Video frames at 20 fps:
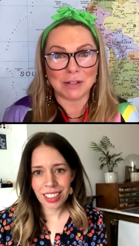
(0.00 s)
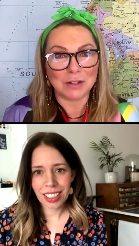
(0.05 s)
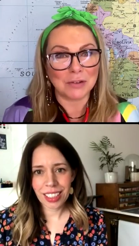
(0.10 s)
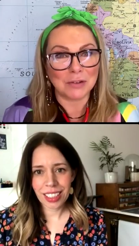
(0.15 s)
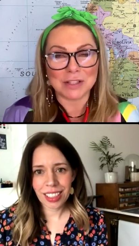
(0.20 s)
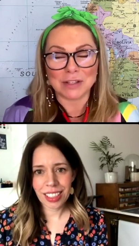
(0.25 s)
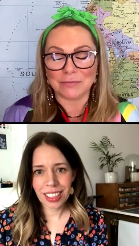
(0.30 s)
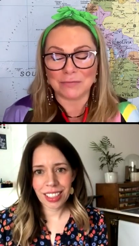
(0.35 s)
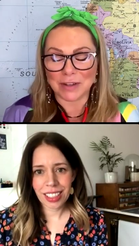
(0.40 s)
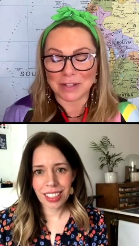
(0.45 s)

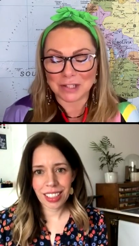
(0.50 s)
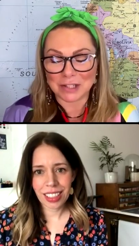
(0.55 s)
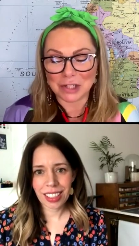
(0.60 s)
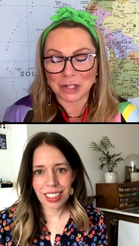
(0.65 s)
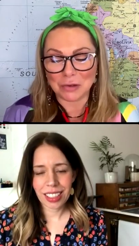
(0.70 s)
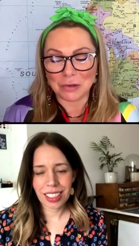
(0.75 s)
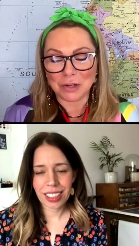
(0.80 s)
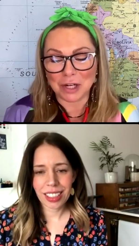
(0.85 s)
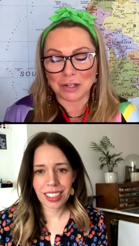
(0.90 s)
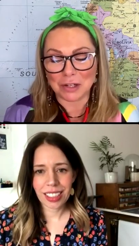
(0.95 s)
Speaker 1: lots of us
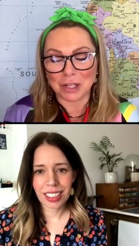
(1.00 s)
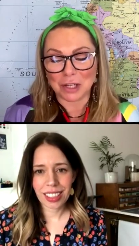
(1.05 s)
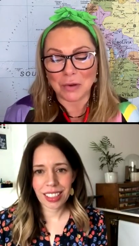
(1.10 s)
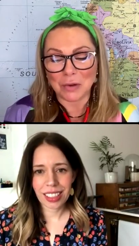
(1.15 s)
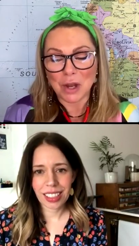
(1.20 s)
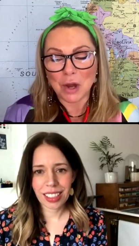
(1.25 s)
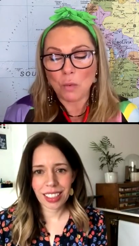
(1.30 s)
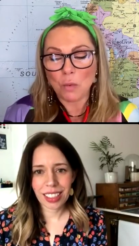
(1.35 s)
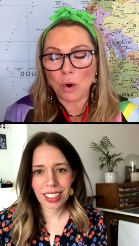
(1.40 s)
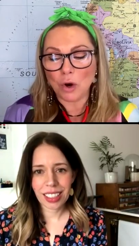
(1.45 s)
do know you.
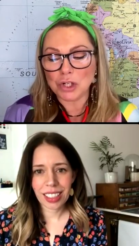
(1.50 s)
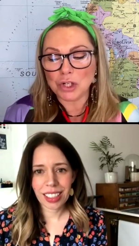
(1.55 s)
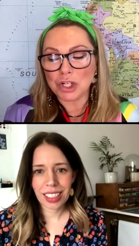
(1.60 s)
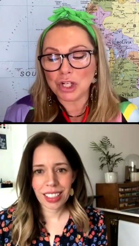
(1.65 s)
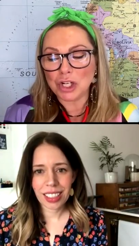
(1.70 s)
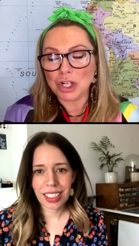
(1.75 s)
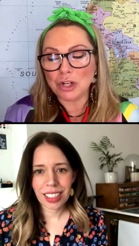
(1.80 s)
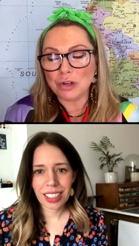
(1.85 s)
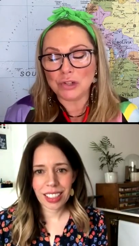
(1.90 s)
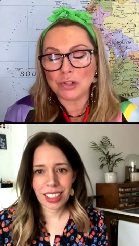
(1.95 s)
What
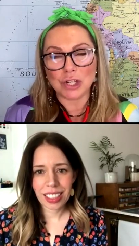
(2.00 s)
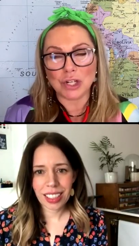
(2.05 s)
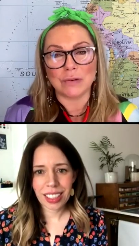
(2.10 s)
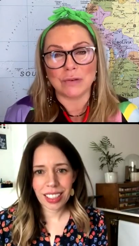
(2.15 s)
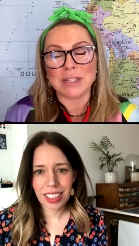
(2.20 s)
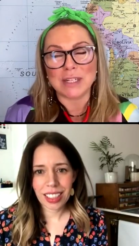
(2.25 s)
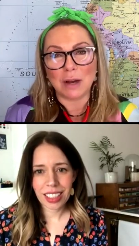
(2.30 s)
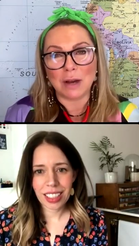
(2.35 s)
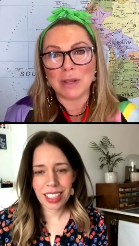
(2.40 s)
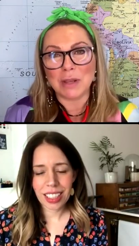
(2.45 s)
do you do?
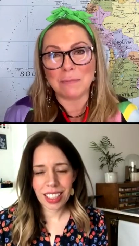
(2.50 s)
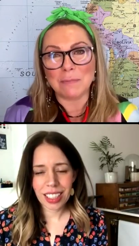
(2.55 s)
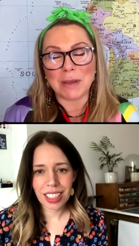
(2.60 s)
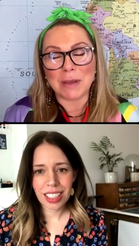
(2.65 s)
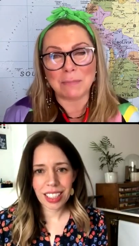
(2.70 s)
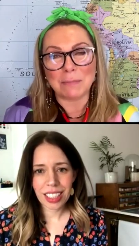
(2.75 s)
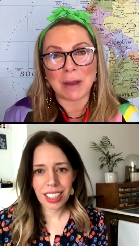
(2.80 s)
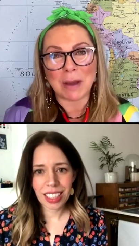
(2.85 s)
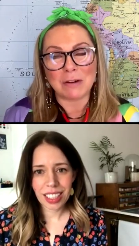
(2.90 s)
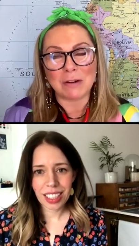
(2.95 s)
And tell me a
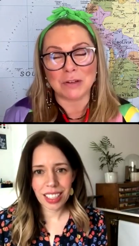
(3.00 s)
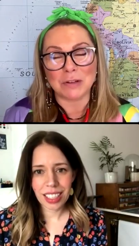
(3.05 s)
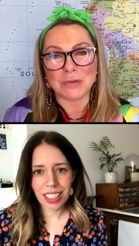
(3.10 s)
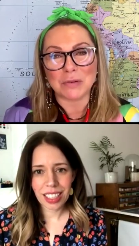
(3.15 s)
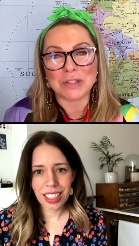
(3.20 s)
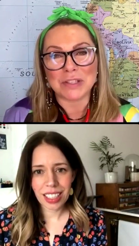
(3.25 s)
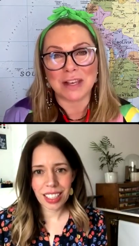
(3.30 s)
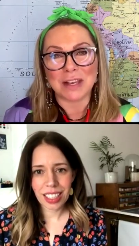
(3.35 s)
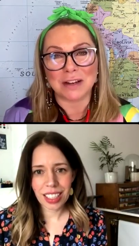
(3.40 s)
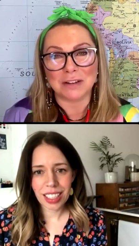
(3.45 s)
bit about
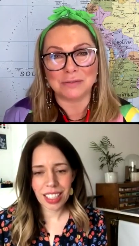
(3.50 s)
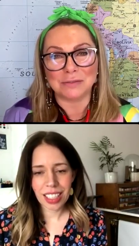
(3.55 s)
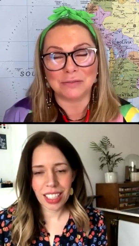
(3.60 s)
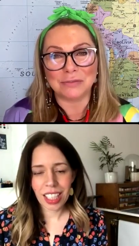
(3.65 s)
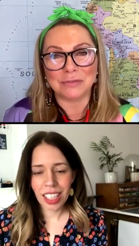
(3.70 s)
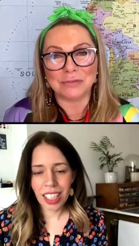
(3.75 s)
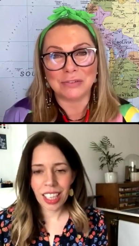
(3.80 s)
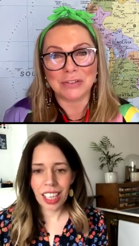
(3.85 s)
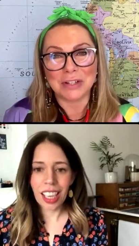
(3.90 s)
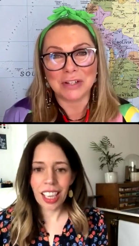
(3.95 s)
yourself.
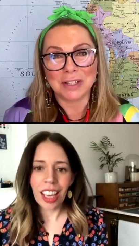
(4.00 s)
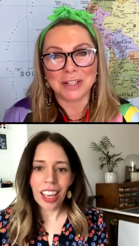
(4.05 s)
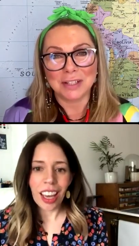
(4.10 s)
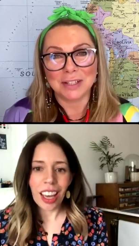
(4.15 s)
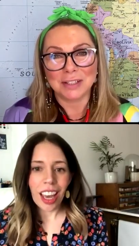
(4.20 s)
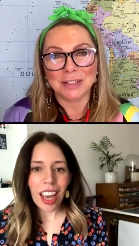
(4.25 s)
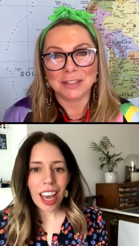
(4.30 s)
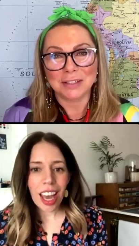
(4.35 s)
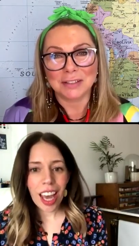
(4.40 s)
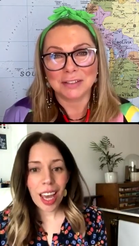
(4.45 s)

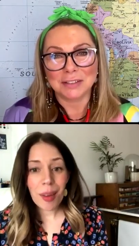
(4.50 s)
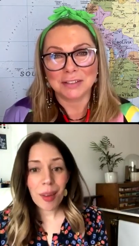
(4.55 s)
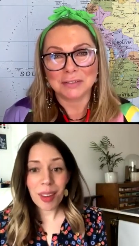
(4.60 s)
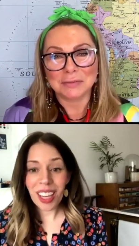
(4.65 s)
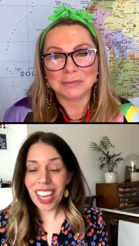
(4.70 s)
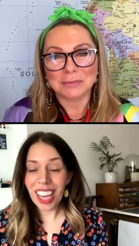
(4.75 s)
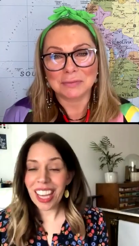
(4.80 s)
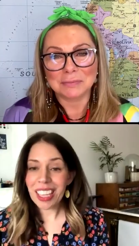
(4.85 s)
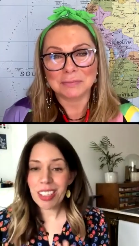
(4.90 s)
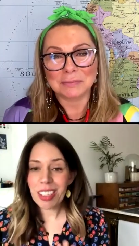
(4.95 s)
Speaker 2: Um,
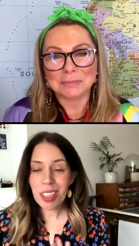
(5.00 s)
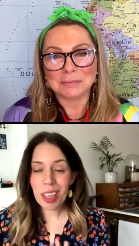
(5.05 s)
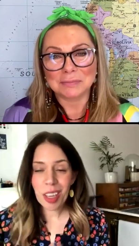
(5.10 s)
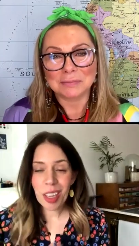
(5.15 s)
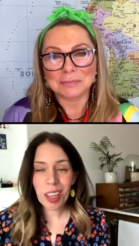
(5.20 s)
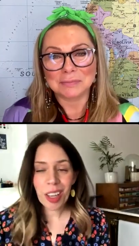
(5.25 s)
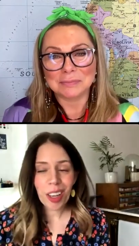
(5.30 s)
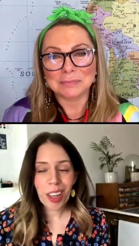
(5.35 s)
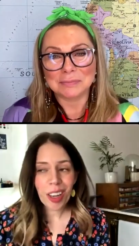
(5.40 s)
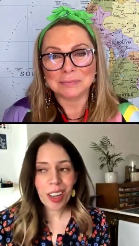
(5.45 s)
okay, so
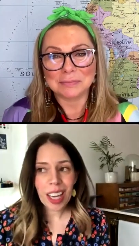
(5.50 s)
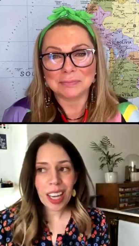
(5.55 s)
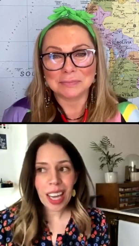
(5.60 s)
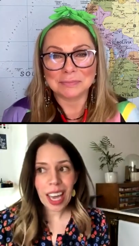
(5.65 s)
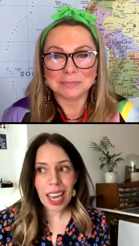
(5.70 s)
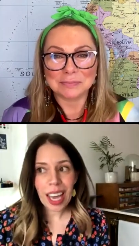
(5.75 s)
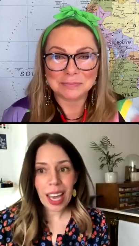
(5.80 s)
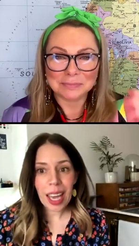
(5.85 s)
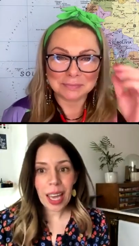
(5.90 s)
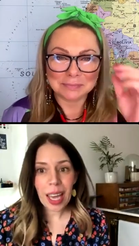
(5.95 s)
I
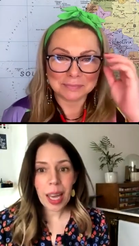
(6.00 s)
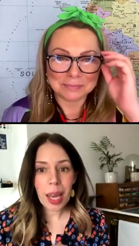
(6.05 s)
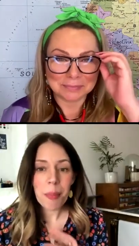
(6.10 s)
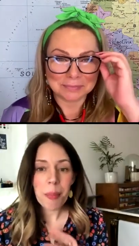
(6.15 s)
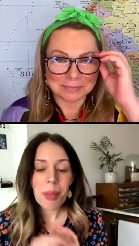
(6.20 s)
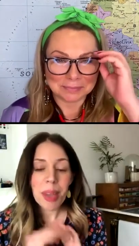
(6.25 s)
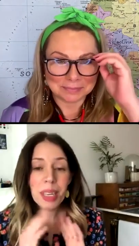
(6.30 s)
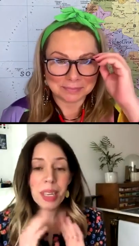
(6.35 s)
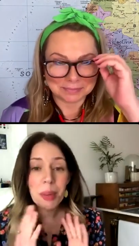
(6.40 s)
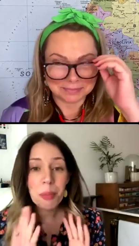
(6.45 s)

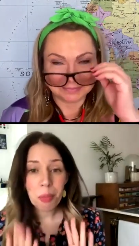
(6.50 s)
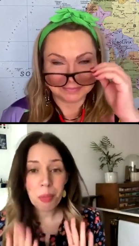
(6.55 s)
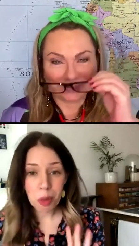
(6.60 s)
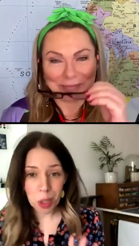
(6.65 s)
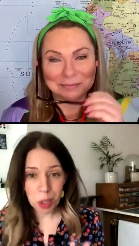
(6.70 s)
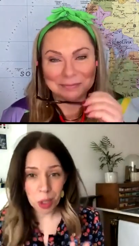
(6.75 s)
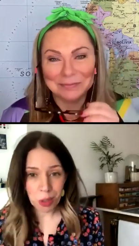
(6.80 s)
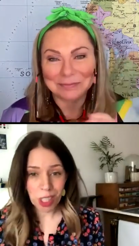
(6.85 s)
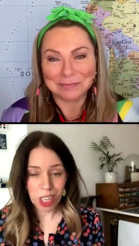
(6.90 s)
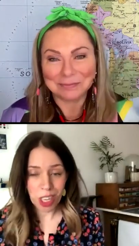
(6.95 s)
am an
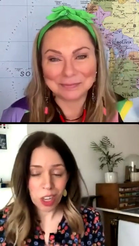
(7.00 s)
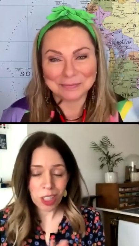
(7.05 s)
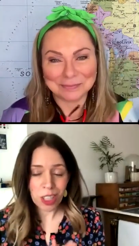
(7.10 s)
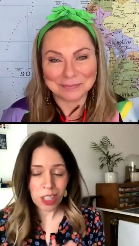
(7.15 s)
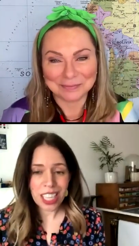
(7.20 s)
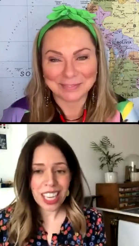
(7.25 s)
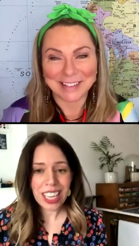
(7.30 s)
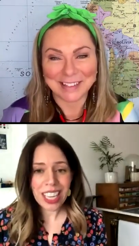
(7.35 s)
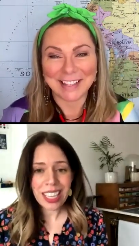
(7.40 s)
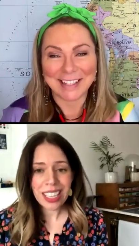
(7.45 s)
embroidery
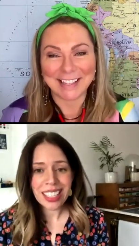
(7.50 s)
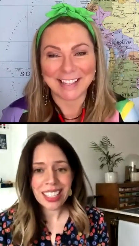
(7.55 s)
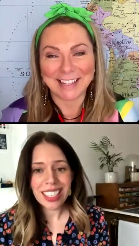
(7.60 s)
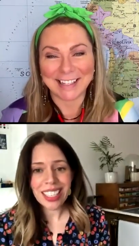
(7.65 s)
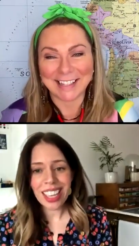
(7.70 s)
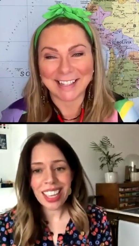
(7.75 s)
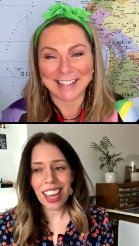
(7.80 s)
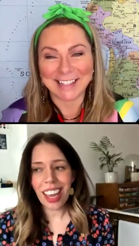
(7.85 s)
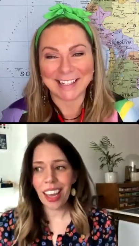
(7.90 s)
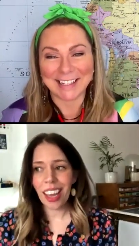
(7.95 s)

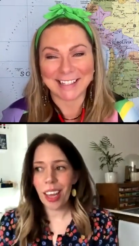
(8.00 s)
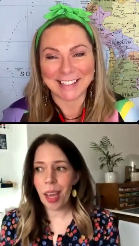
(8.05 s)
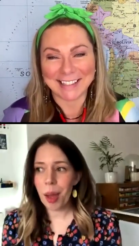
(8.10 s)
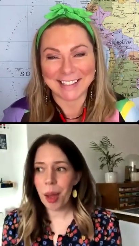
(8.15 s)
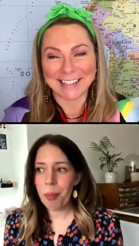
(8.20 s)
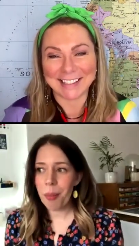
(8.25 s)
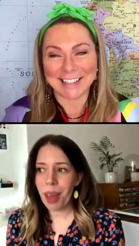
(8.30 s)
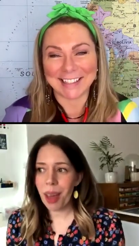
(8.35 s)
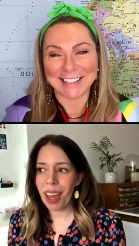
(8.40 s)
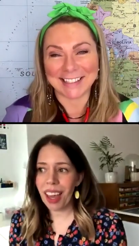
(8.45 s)
artist
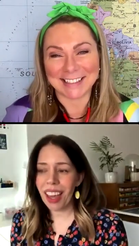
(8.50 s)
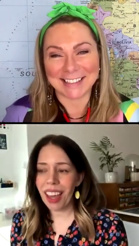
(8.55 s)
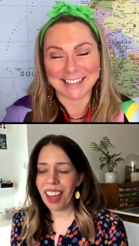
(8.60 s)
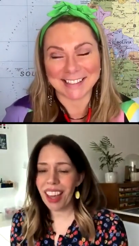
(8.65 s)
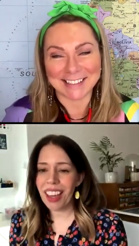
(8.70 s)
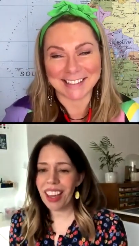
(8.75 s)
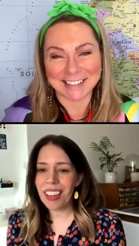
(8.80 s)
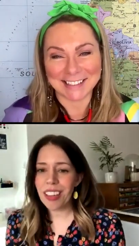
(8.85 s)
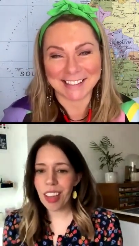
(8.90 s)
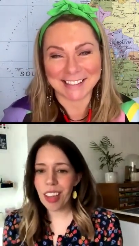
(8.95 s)
um,
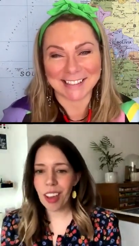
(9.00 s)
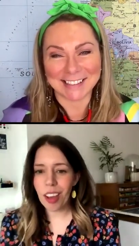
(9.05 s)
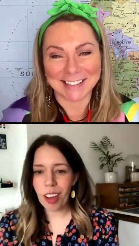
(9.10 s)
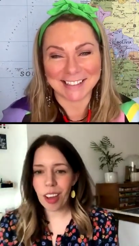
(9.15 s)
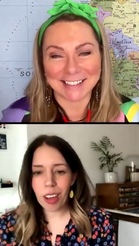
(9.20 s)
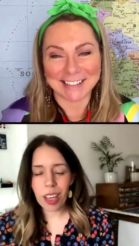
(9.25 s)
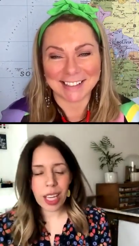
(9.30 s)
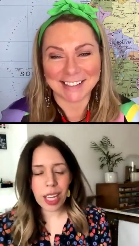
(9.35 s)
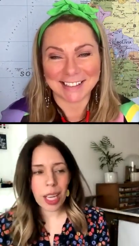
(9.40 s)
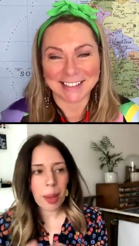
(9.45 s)
and
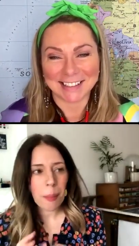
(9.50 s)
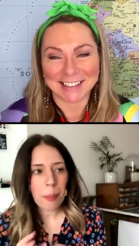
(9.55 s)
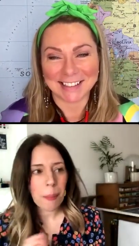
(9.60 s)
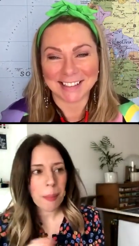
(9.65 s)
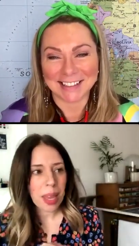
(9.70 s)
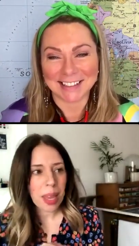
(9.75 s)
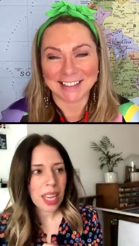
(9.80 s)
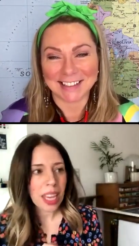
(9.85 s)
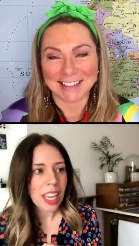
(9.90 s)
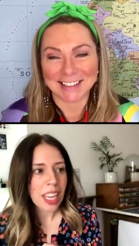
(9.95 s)
I
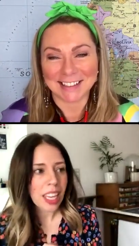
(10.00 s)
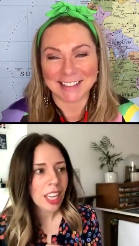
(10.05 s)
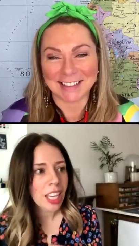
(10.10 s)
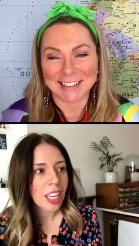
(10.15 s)
make